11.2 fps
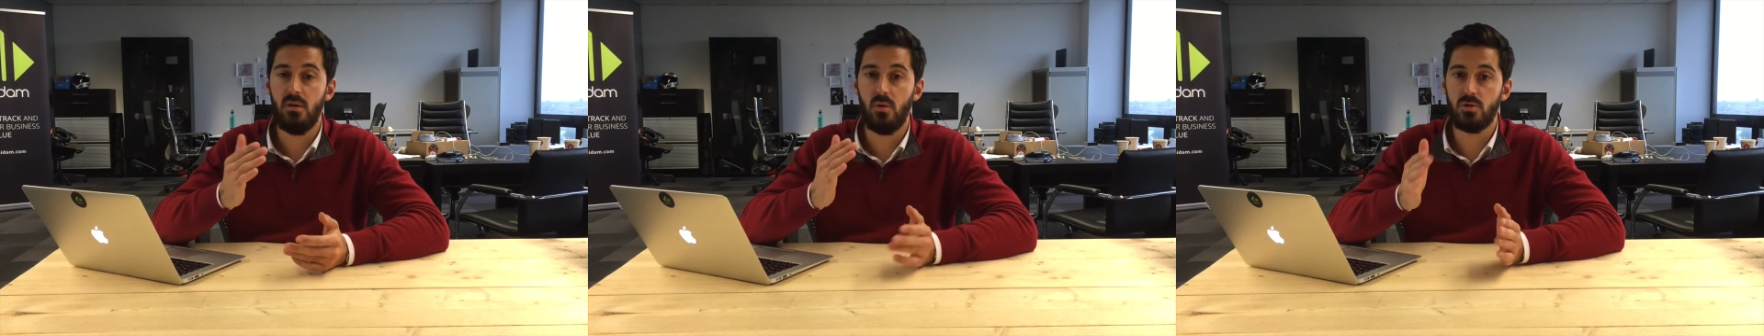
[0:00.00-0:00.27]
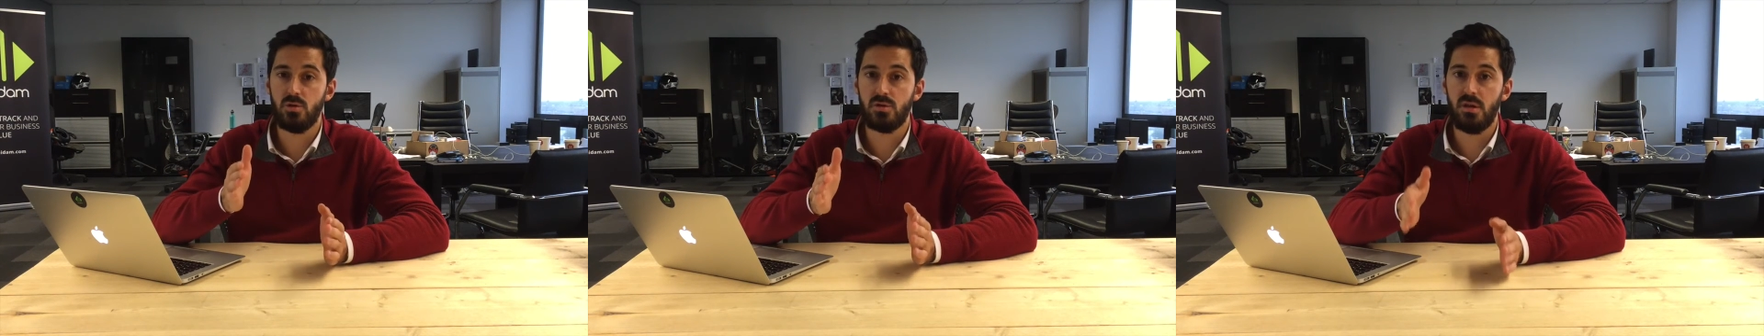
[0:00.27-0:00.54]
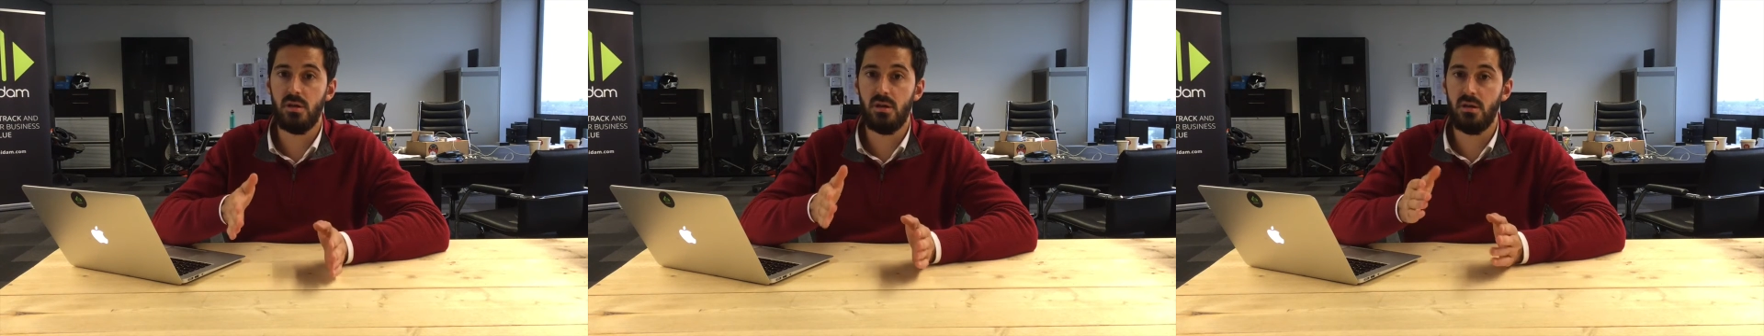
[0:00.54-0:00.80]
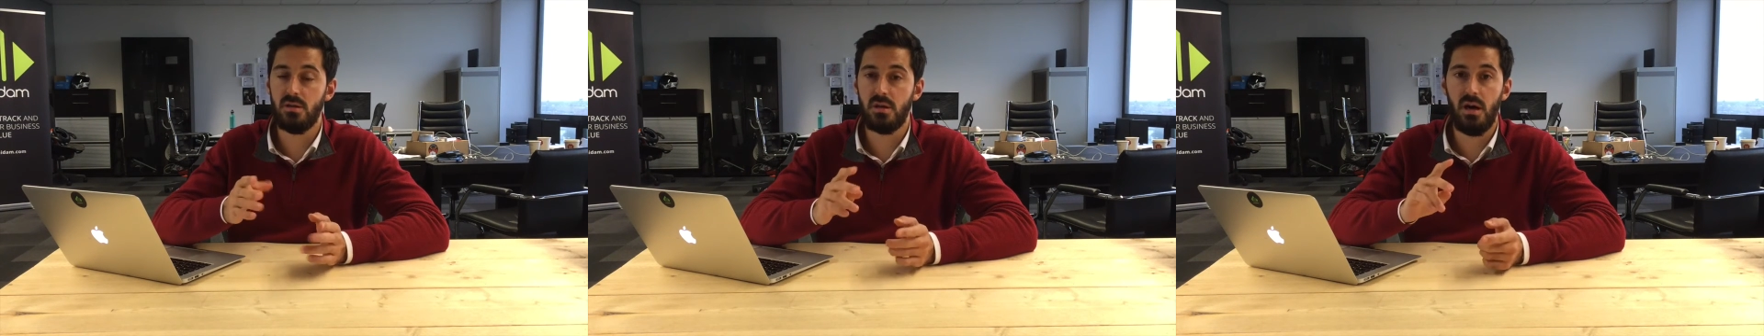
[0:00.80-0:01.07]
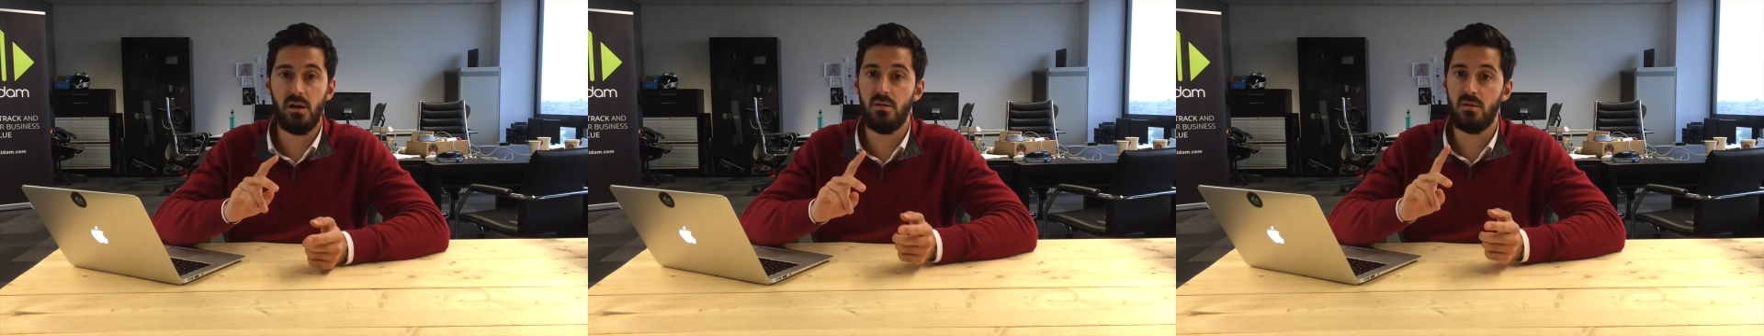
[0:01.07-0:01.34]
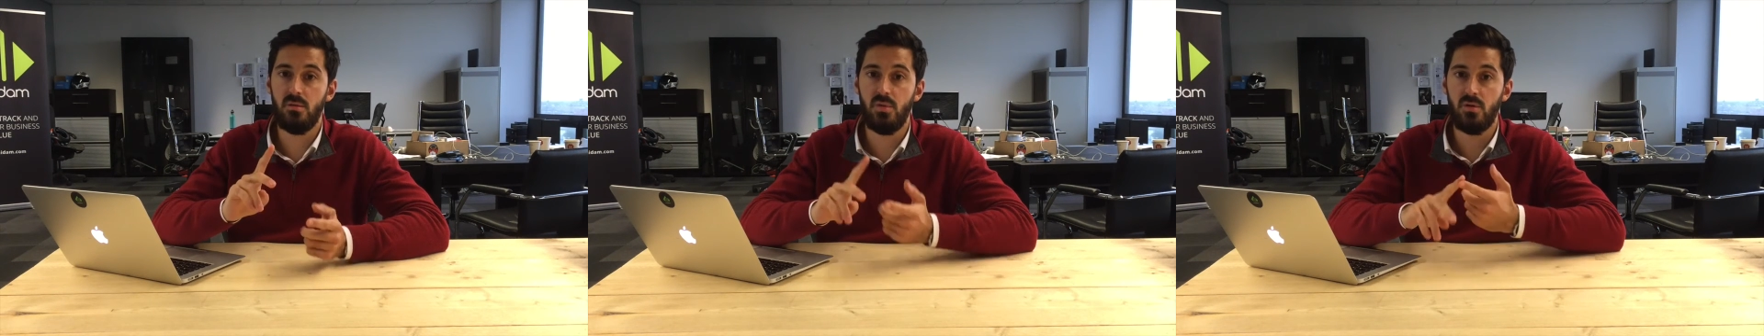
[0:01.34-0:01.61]
what you should say is
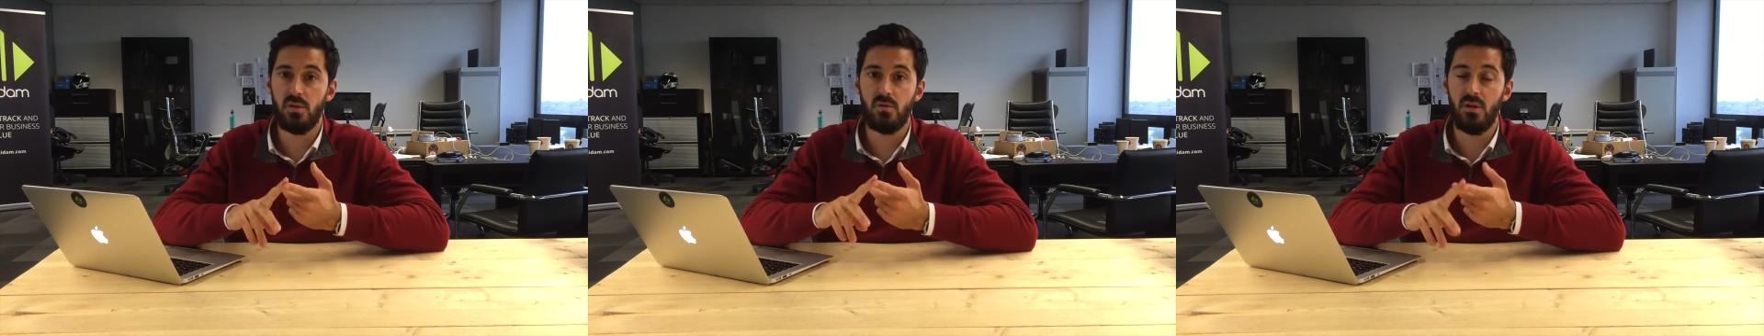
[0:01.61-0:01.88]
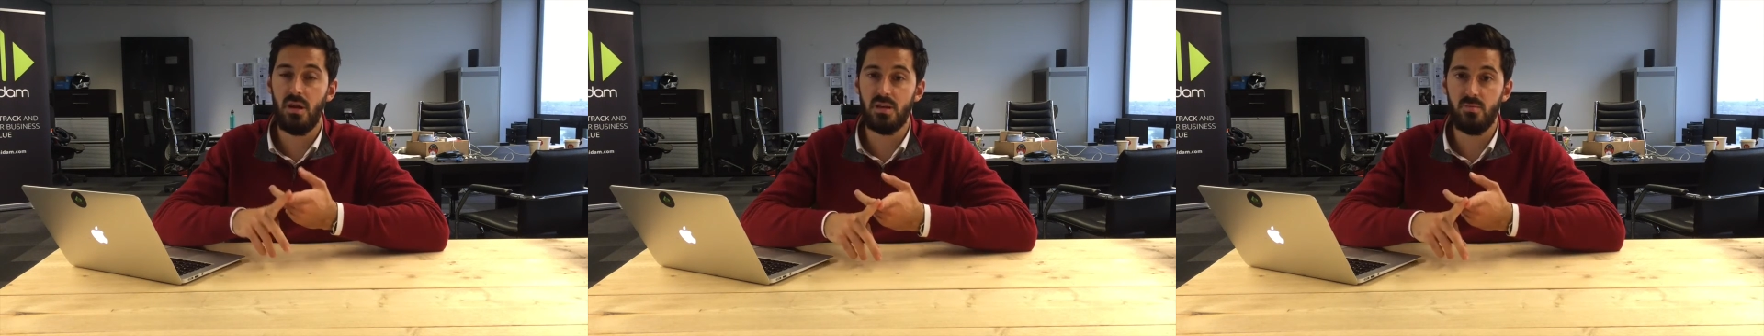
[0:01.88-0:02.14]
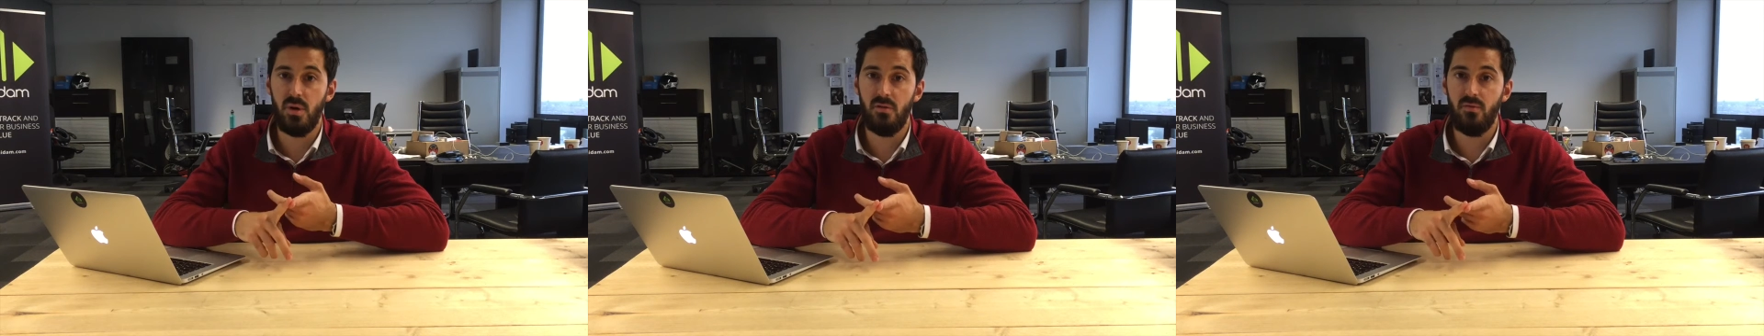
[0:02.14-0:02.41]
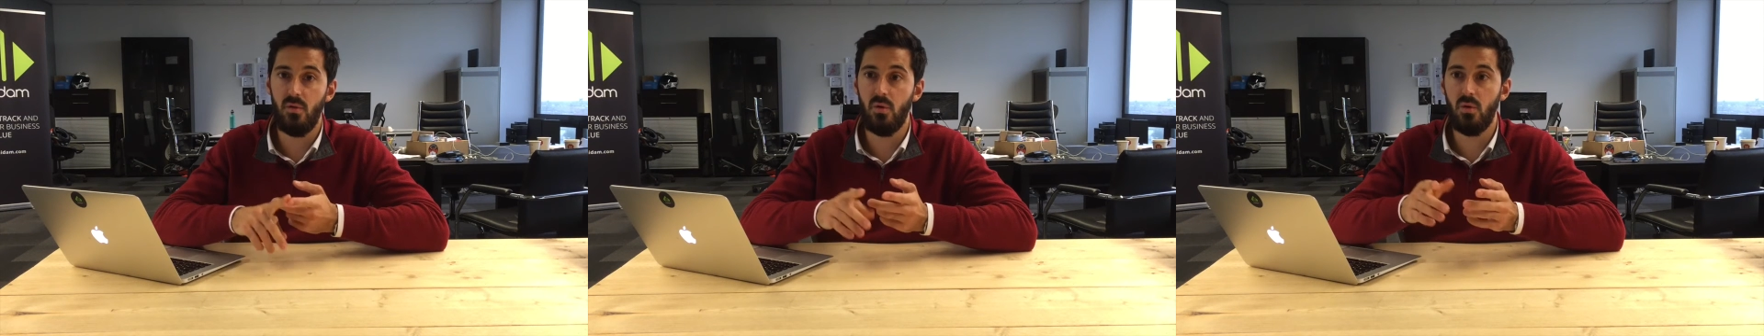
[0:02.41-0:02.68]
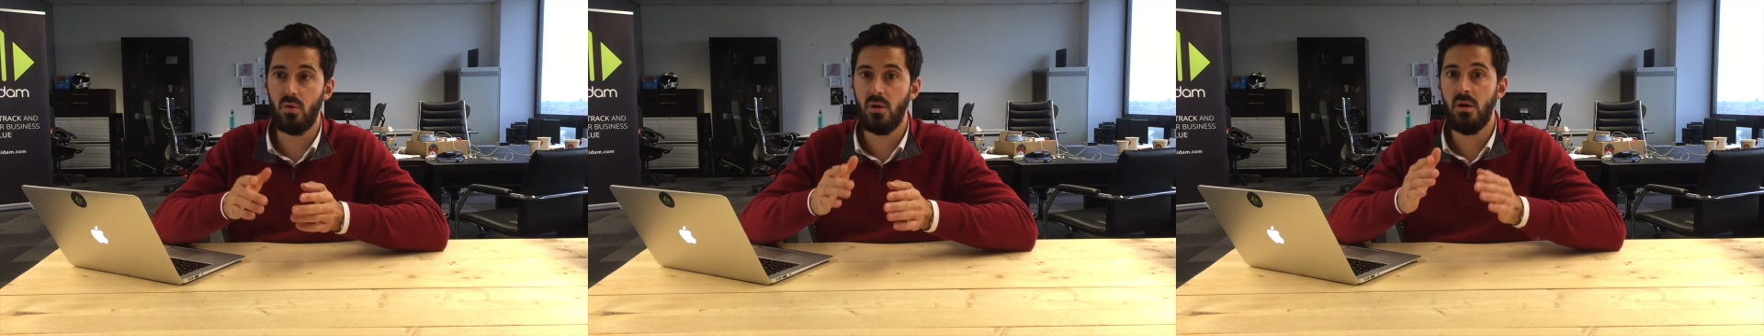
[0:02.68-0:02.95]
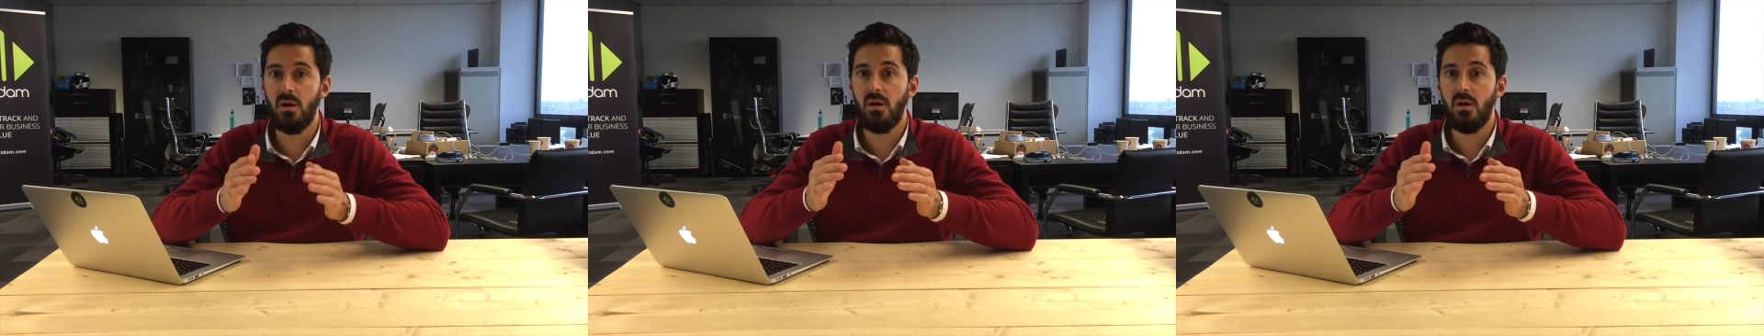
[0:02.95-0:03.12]
either the burn rate of the last month or